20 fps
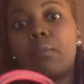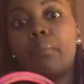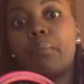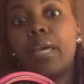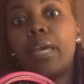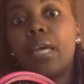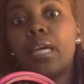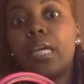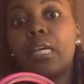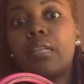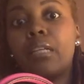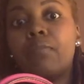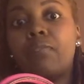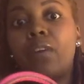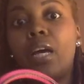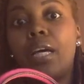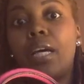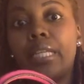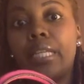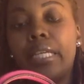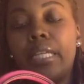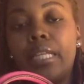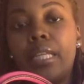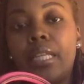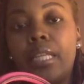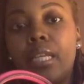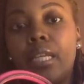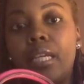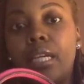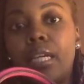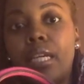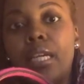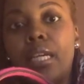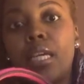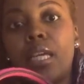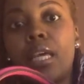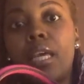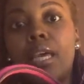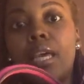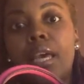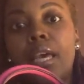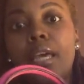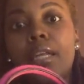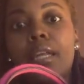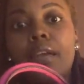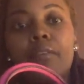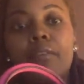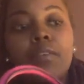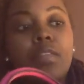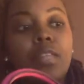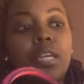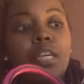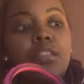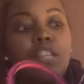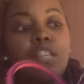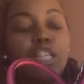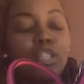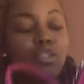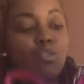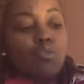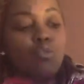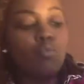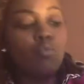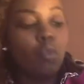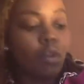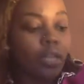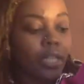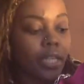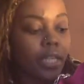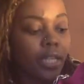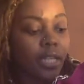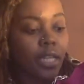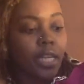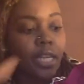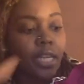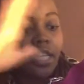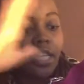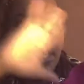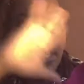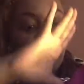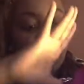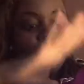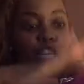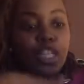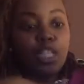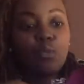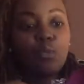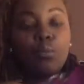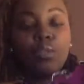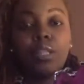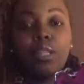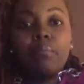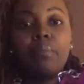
the bag and find anything and everything that you wanted, just with